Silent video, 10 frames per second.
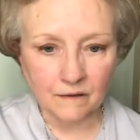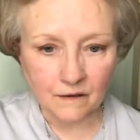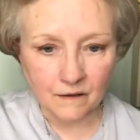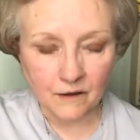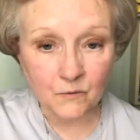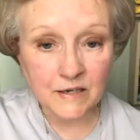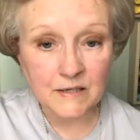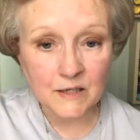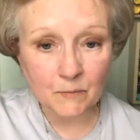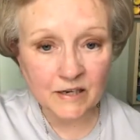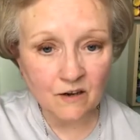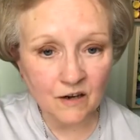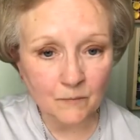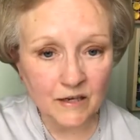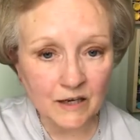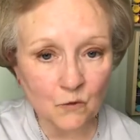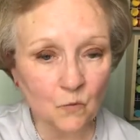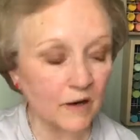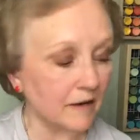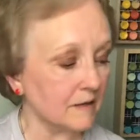Alrighty, somebody comment,
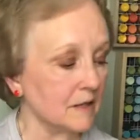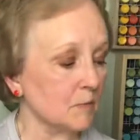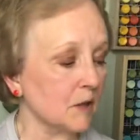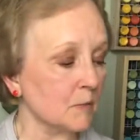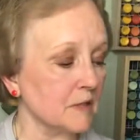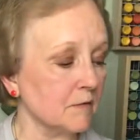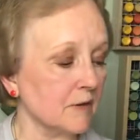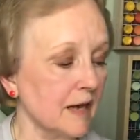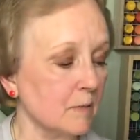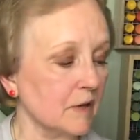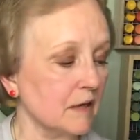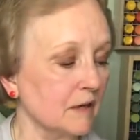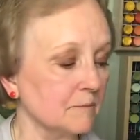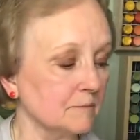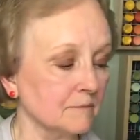what is the purpose of a napkin?